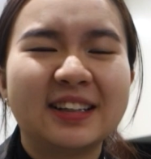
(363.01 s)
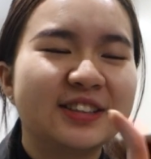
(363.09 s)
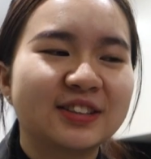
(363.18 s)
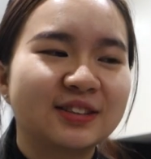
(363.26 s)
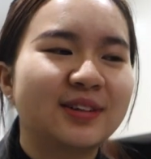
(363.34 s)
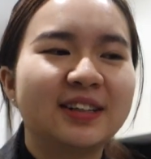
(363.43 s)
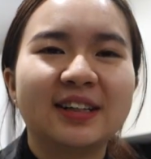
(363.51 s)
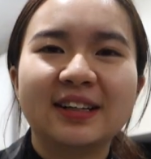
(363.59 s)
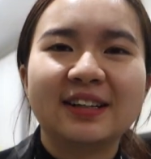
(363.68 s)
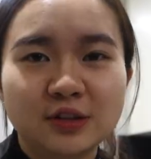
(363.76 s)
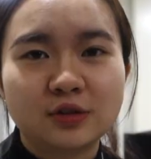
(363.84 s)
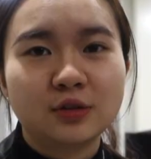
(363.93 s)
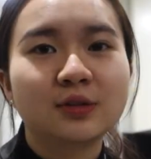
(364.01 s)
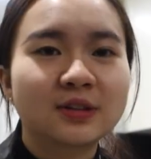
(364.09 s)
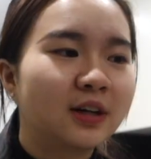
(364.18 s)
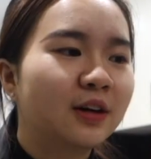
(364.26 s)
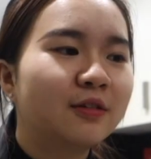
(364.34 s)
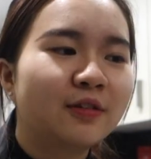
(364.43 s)
just wanna do
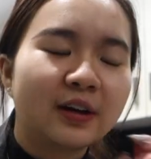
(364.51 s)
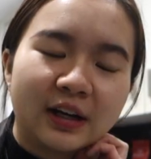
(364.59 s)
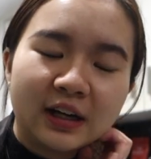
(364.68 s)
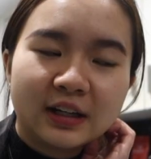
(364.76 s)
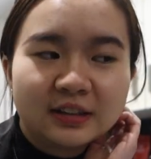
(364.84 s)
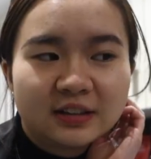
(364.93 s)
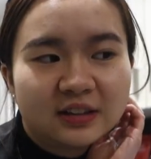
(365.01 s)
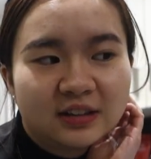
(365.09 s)
stuff, and